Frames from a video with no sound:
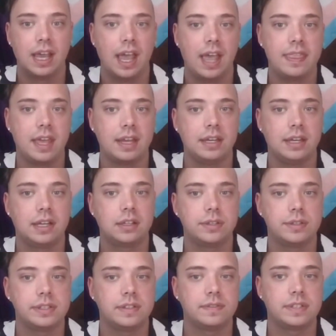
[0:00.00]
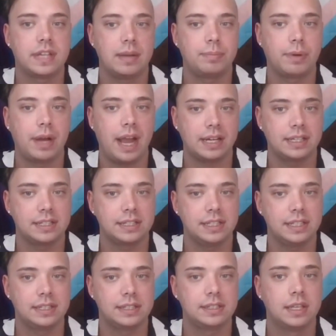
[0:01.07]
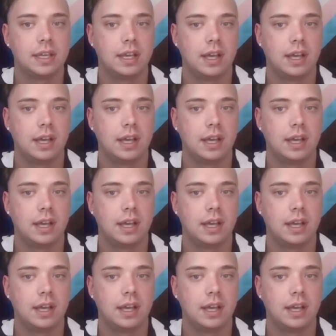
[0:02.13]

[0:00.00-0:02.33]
And then inclusive type practices,